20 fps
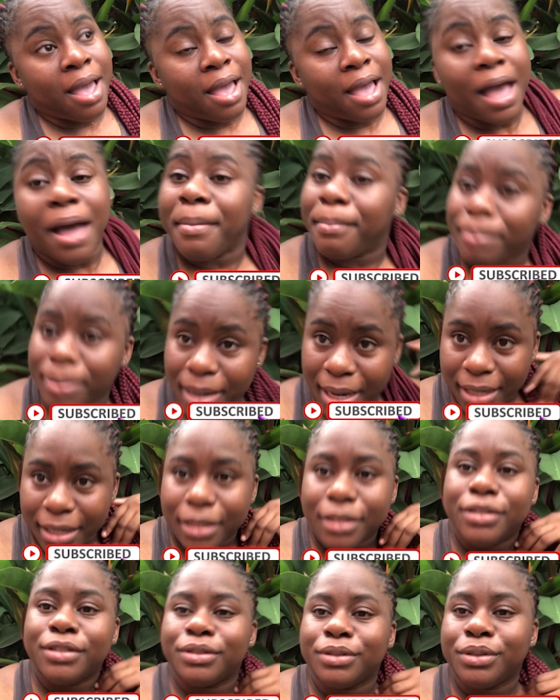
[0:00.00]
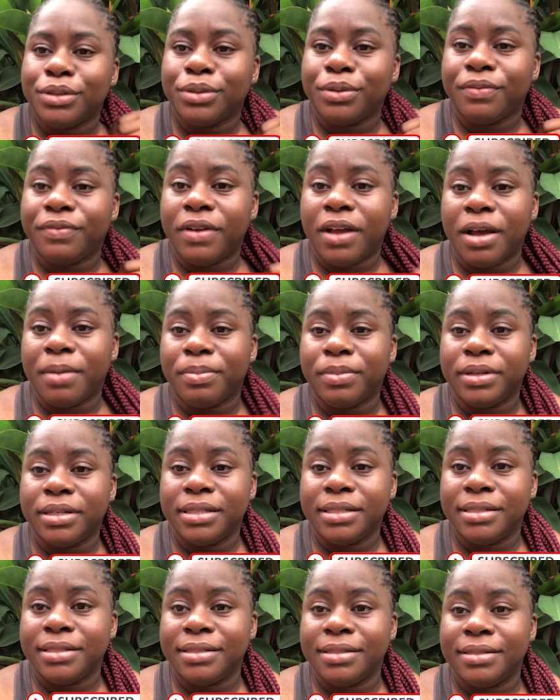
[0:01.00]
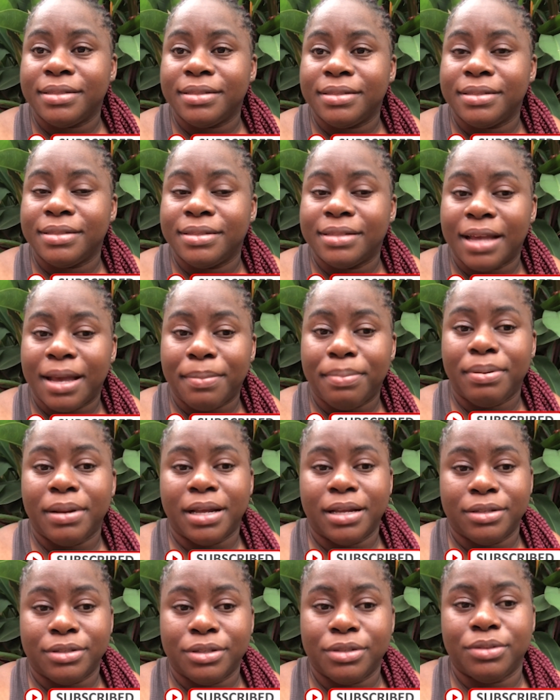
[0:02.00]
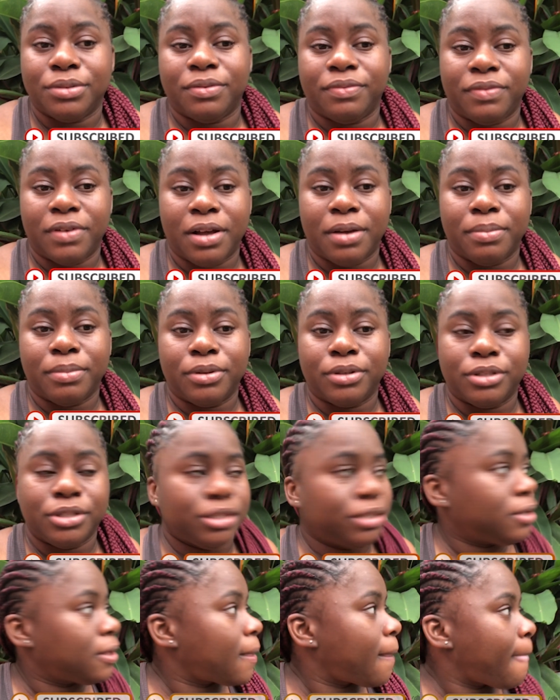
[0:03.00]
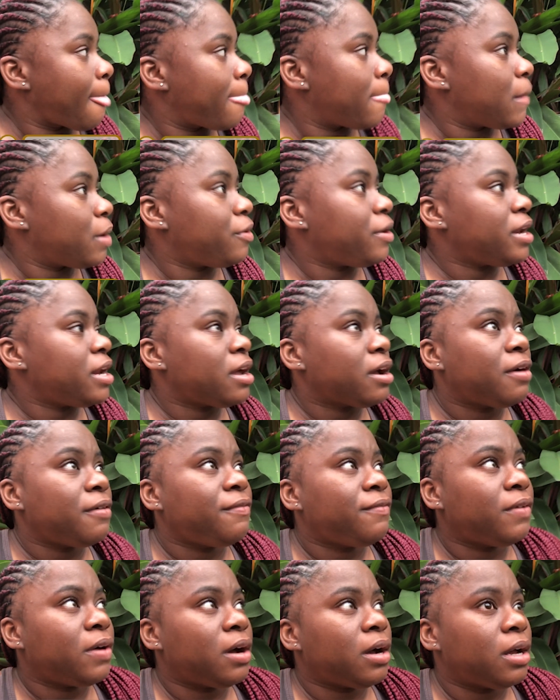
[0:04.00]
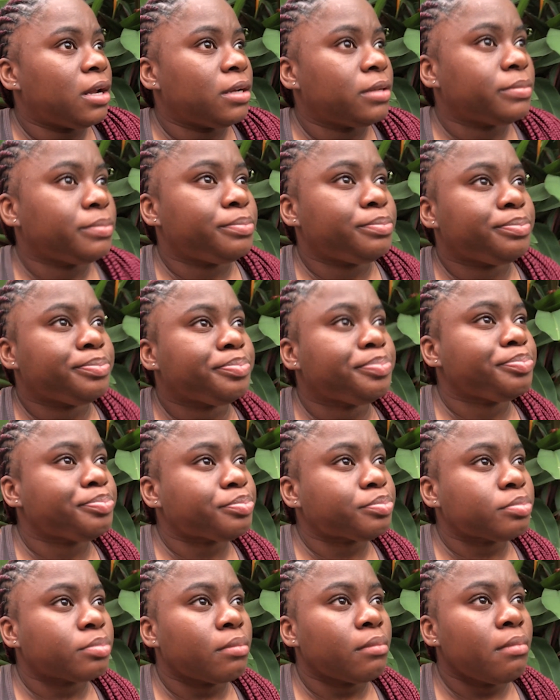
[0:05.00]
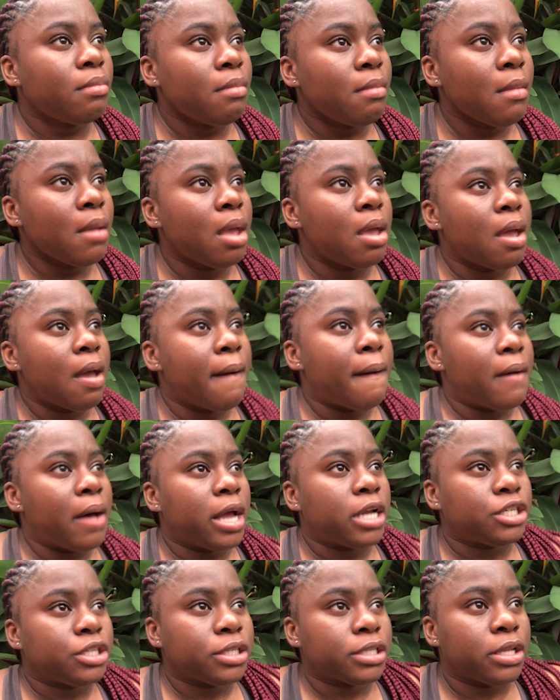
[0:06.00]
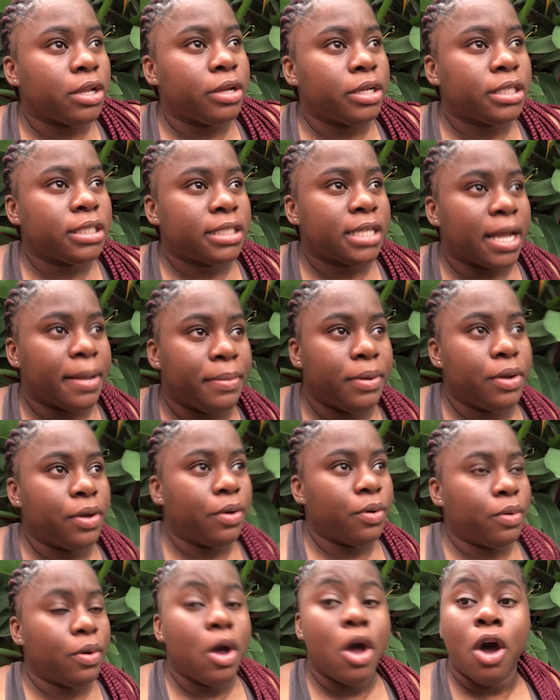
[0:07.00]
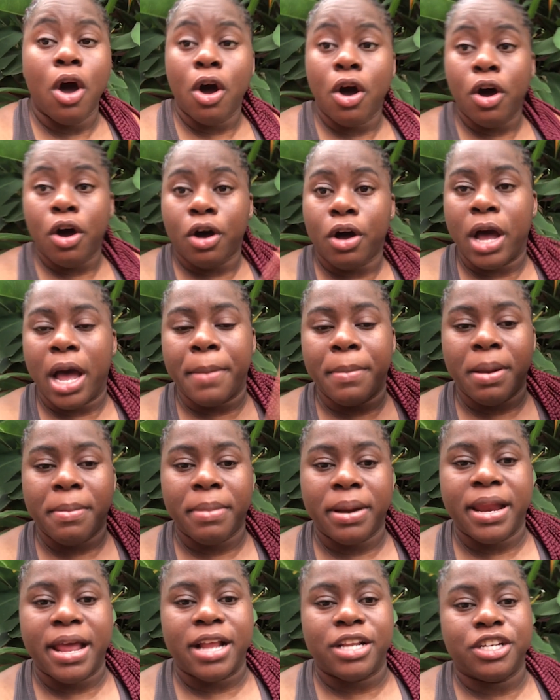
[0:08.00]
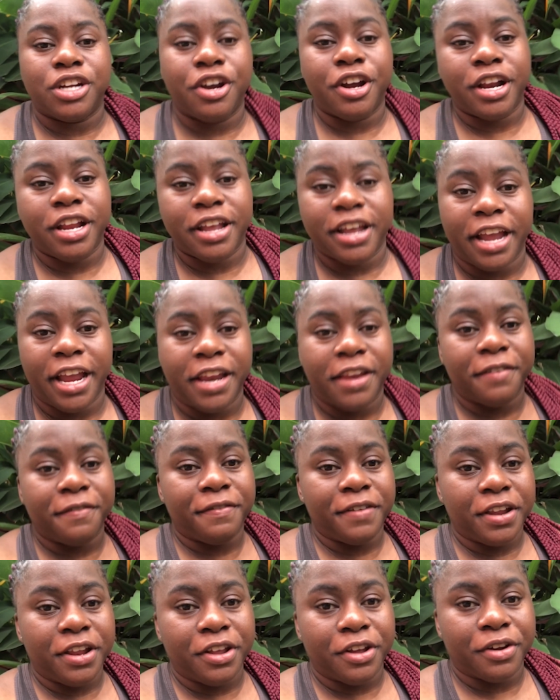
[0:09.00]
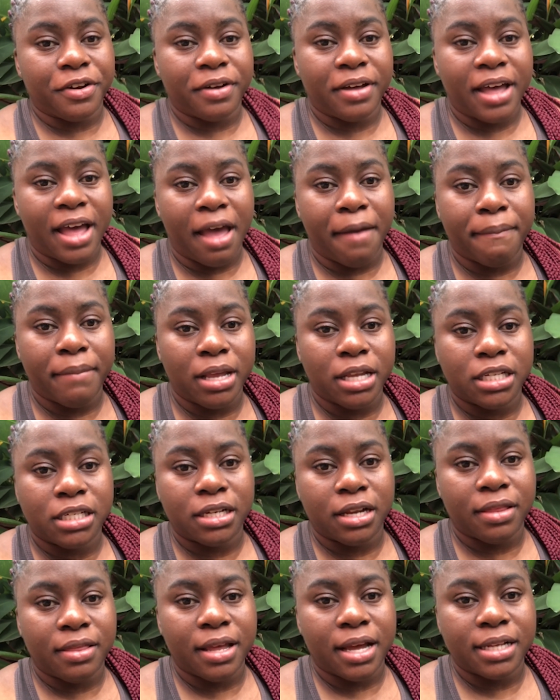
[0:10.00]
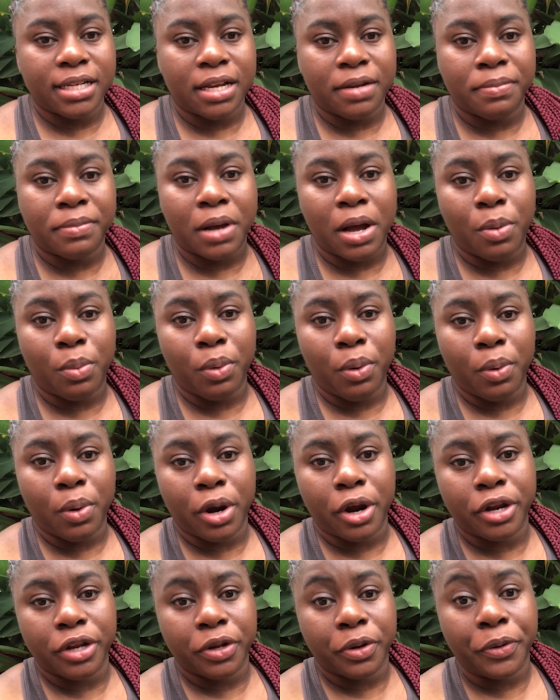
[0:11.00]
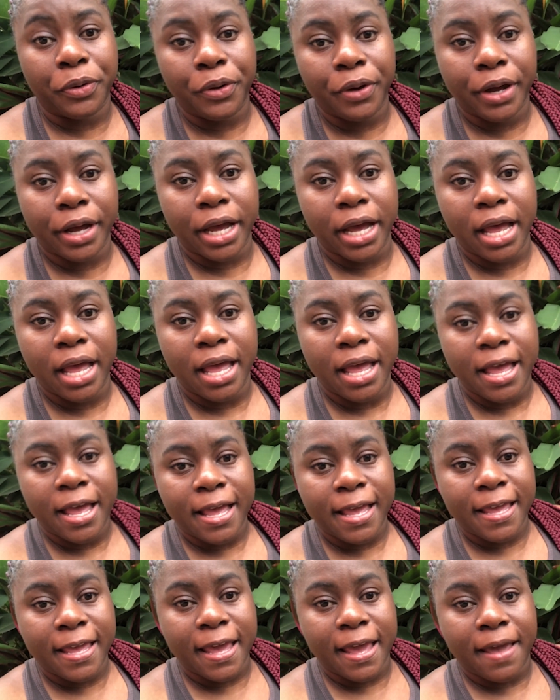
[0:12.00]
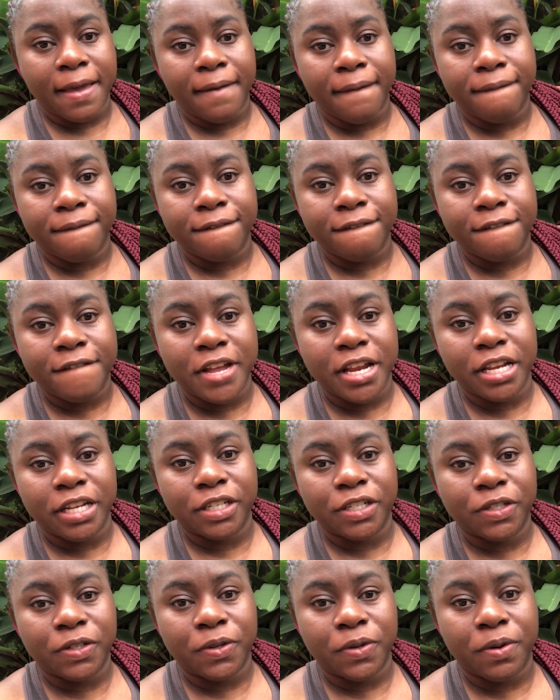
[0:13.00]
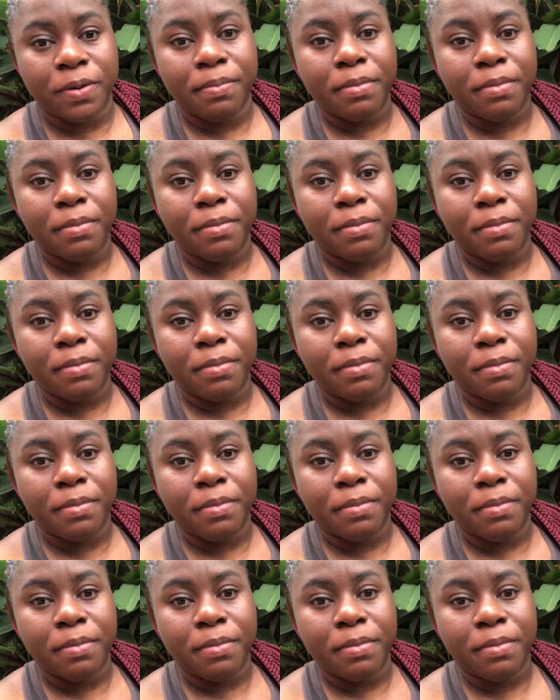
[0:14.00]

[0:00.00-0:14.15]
I'm planning to do vlogmas. I plan to do vlogmas. Rain go fall. I just lunchtime now. Oh, I remember that earlier in the video I mentioned that we were gonna cook. Yeah, we finished cook.